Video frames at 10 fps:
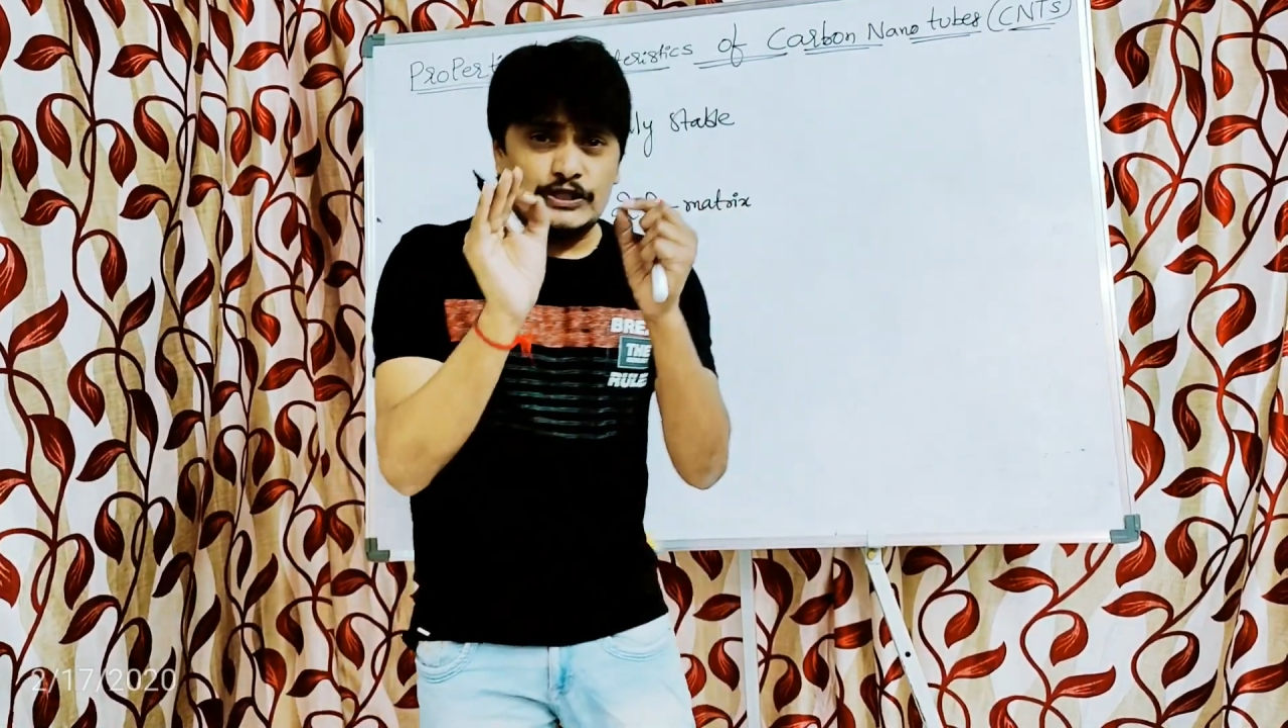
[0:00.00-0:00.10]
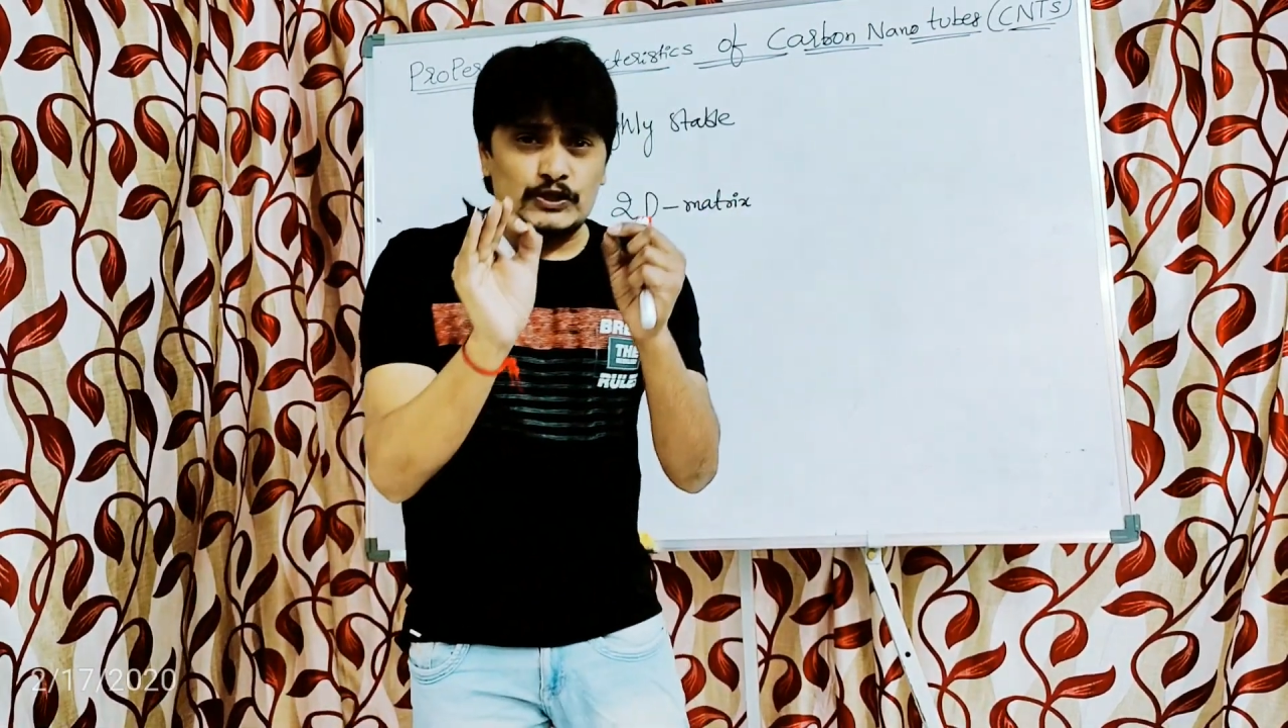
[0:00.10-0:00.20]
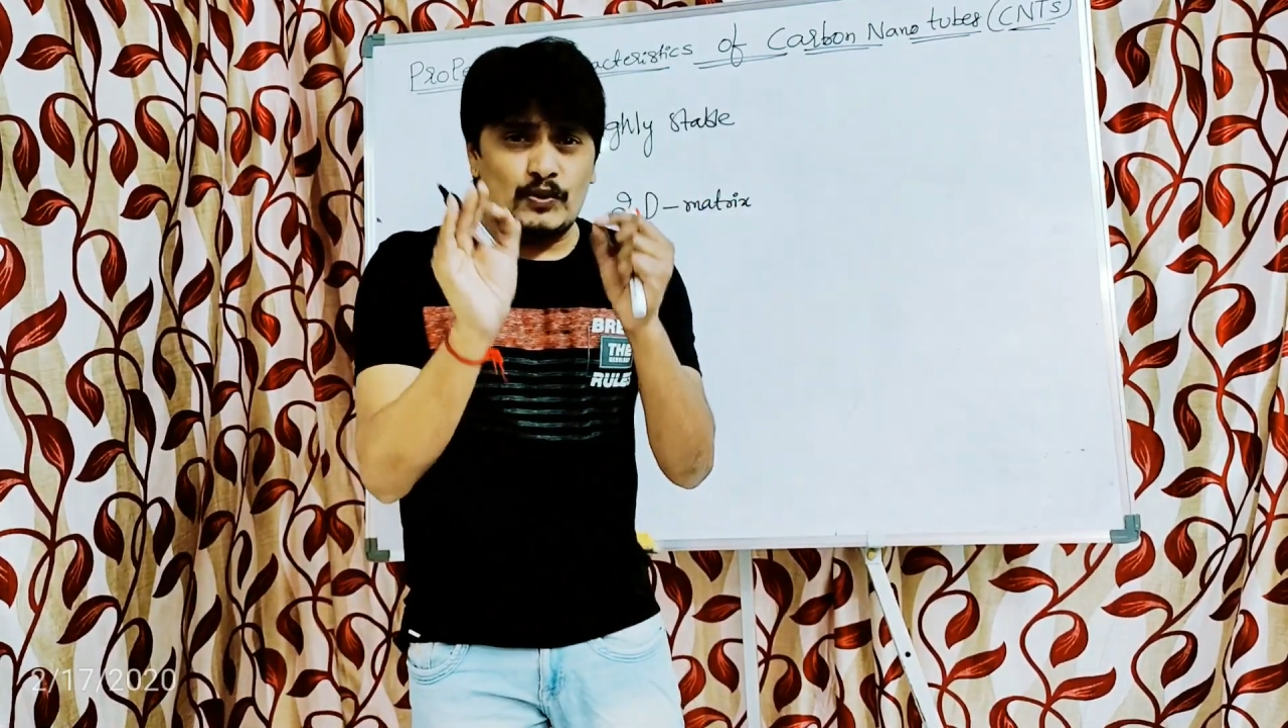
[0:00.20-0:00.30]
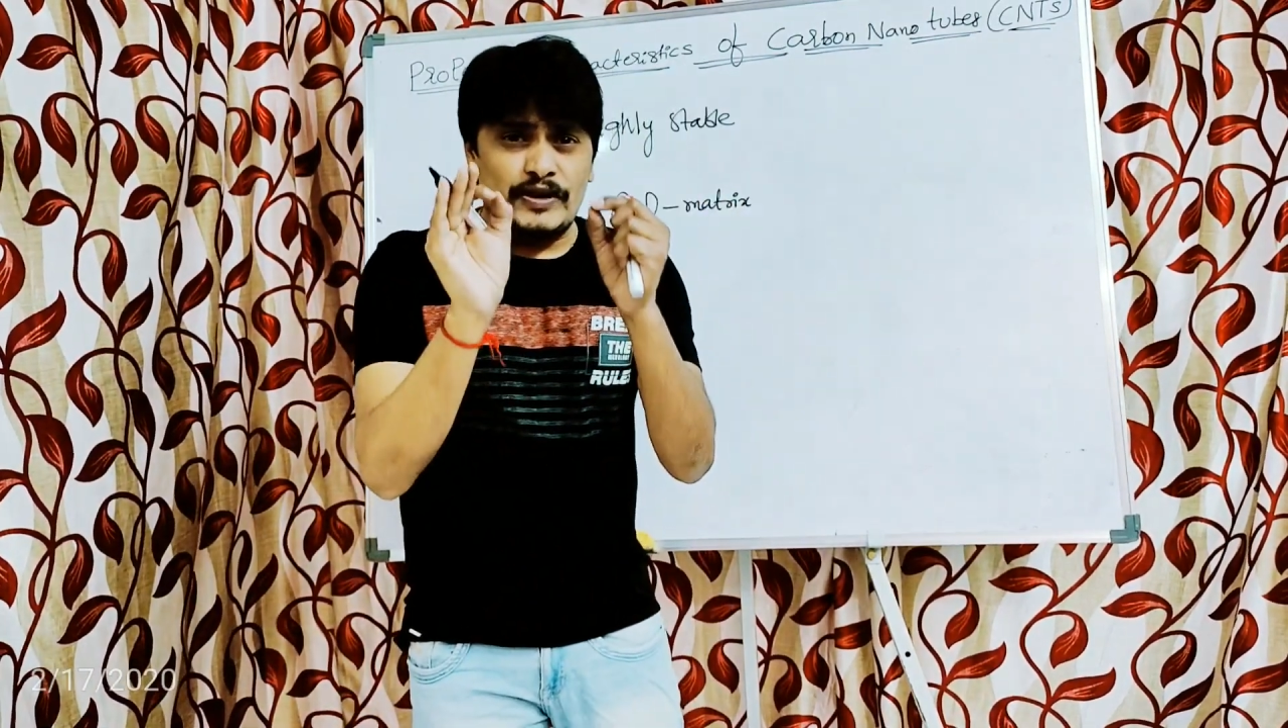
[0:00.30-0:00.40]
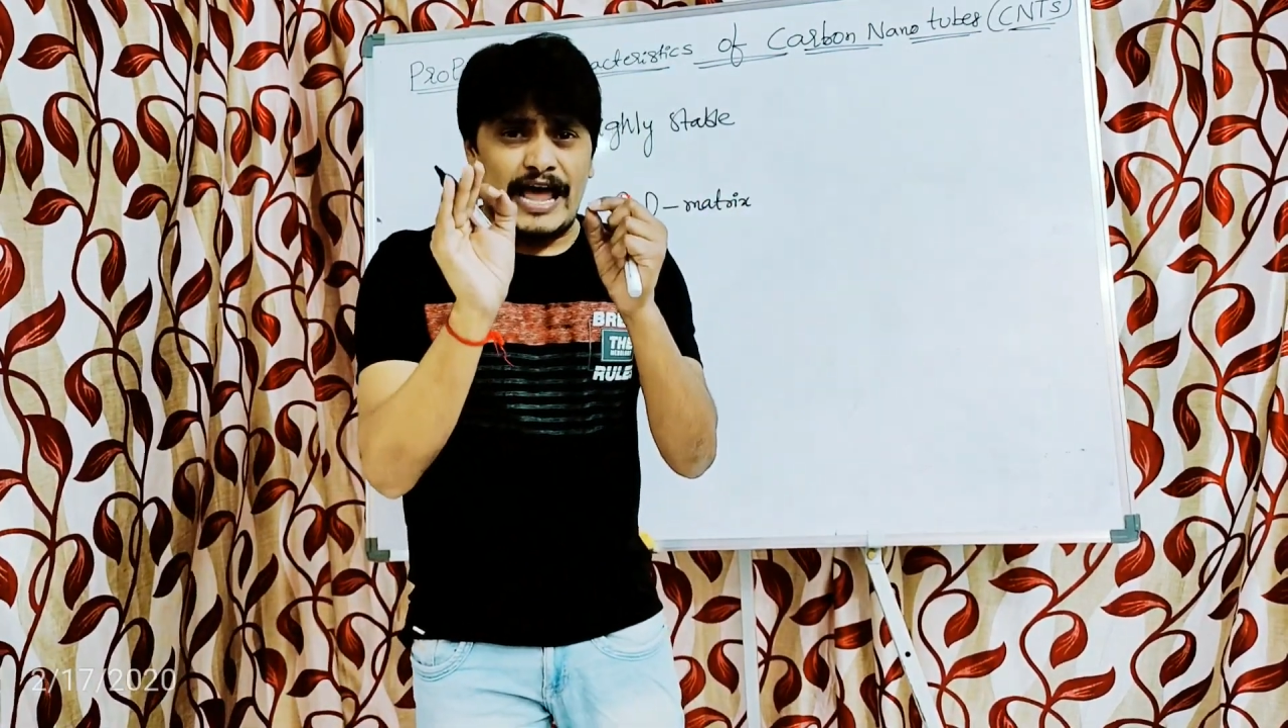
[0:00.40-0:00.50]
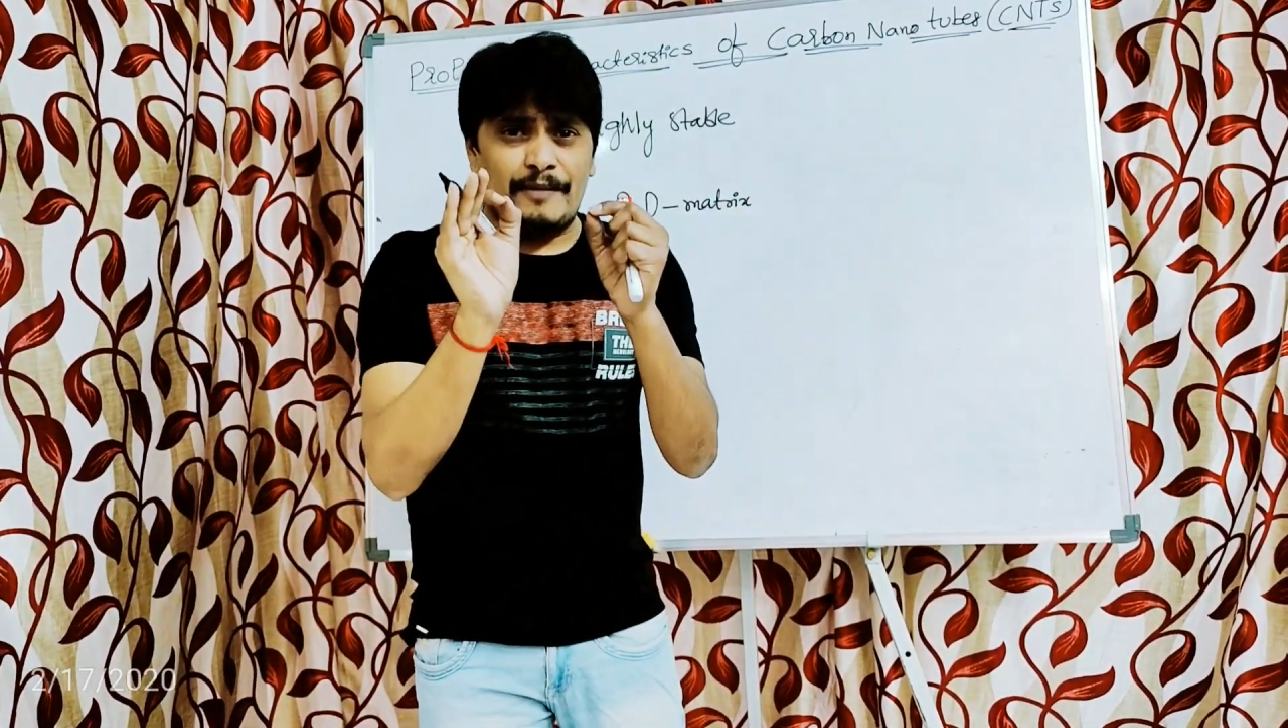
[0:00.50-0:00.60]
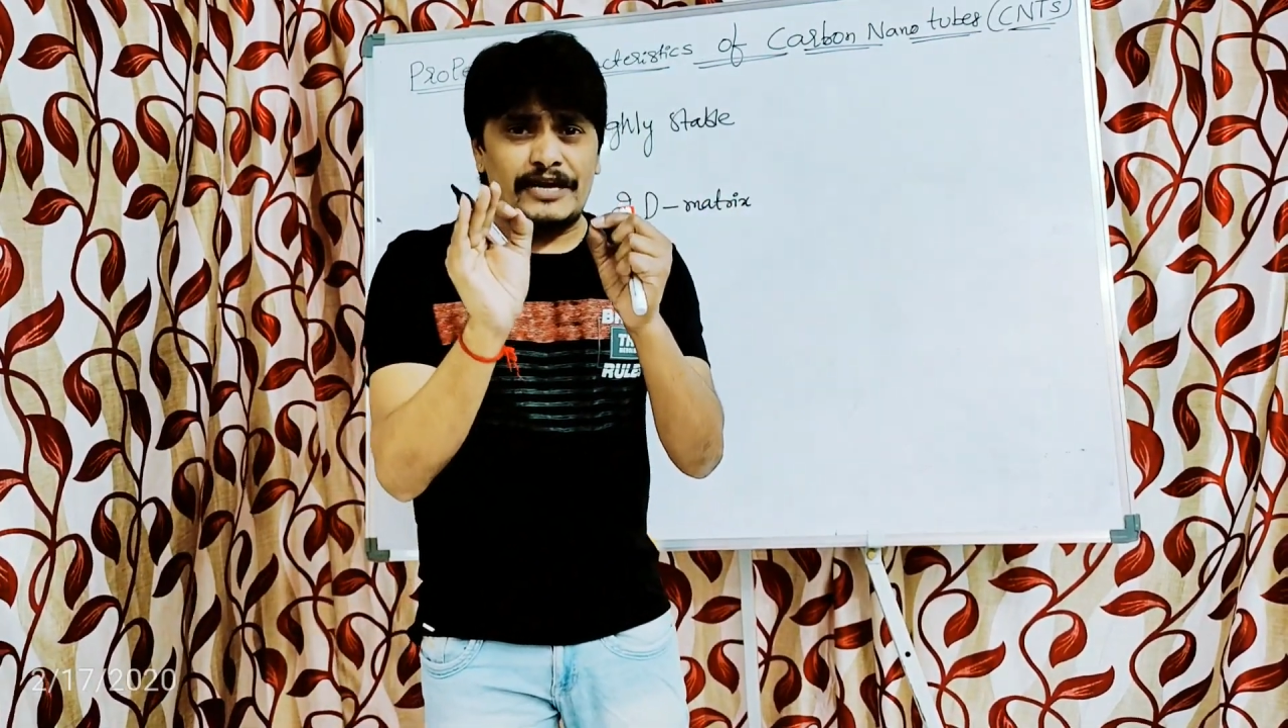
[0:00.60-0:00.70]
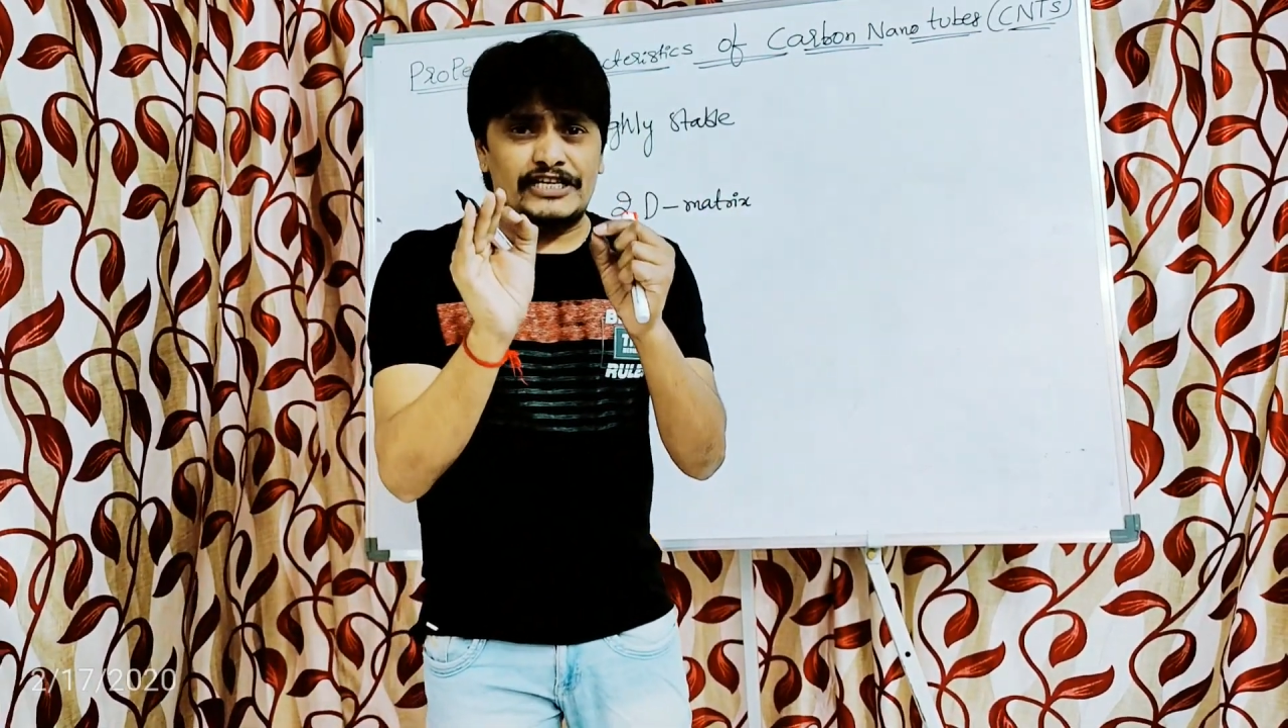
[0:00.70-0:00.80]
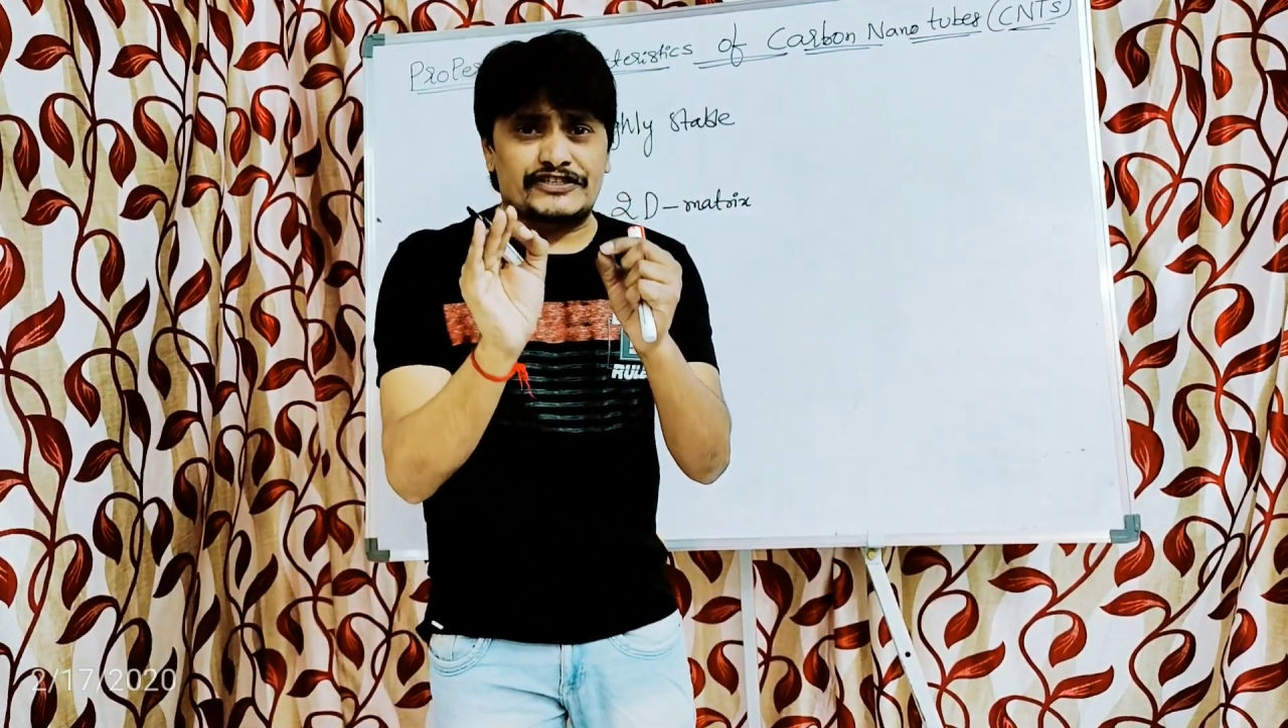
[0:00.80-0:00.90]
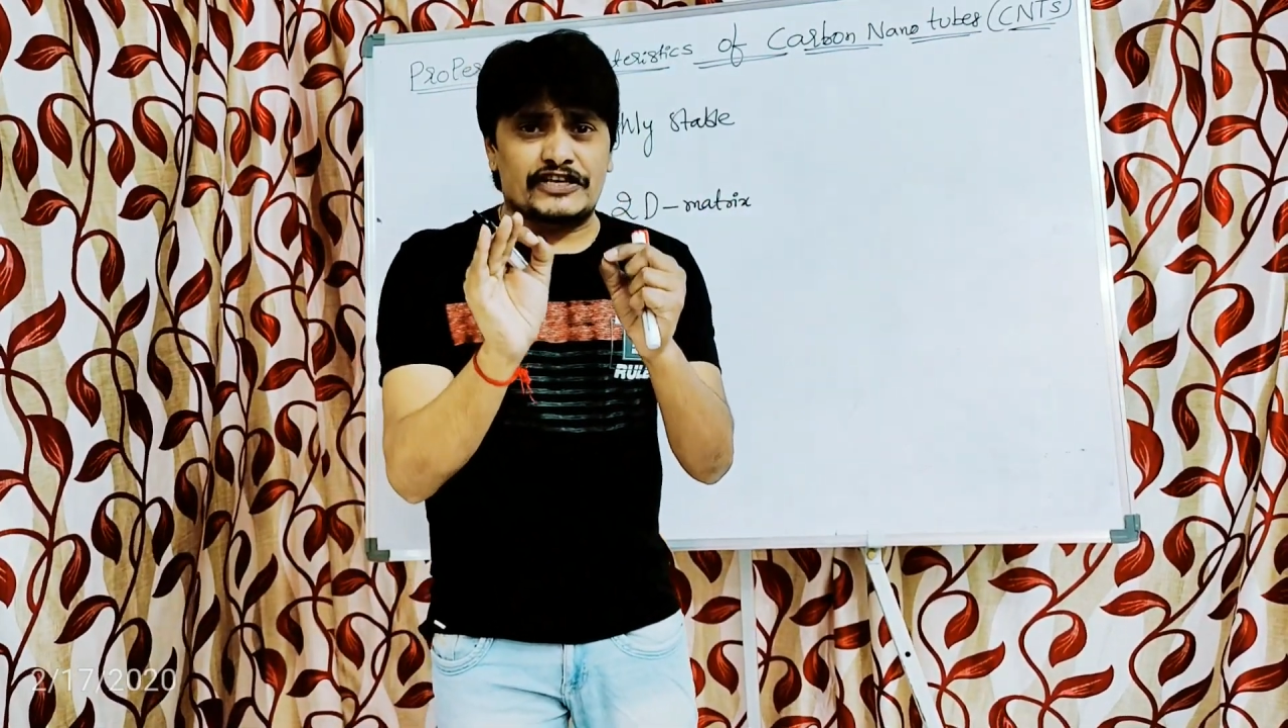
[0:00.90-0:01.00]

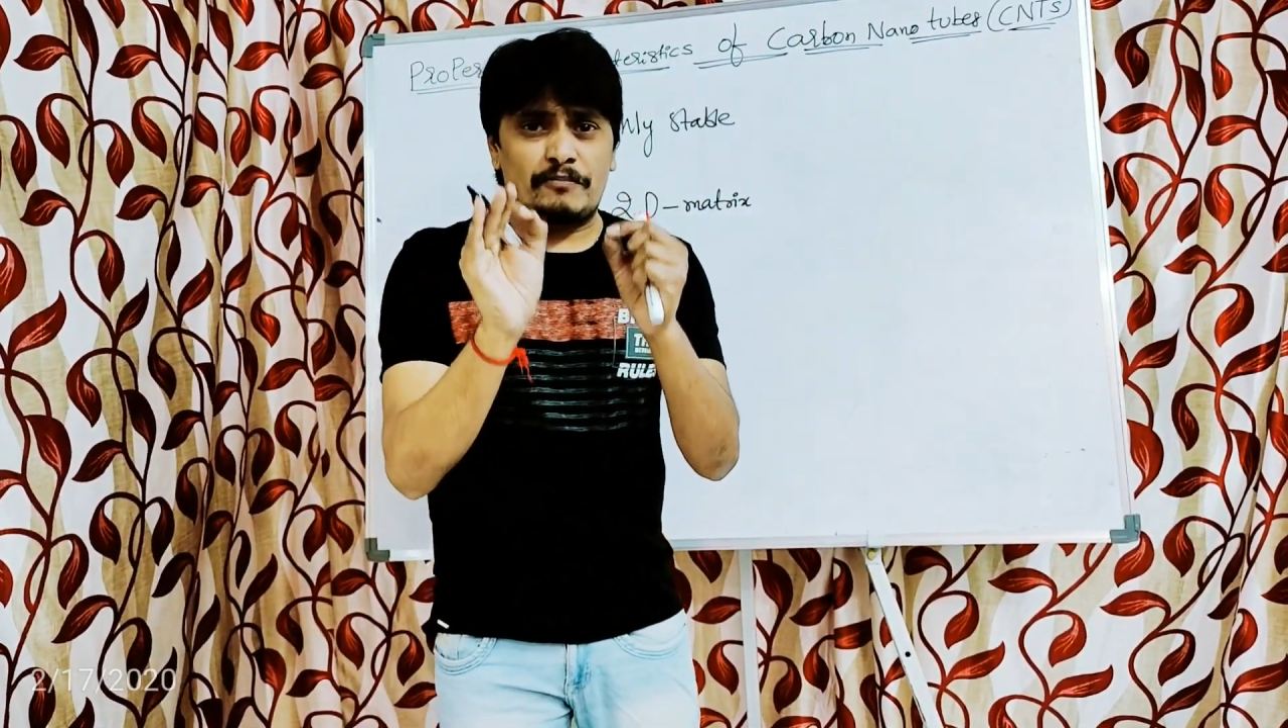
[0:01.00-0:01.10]
two-dimensional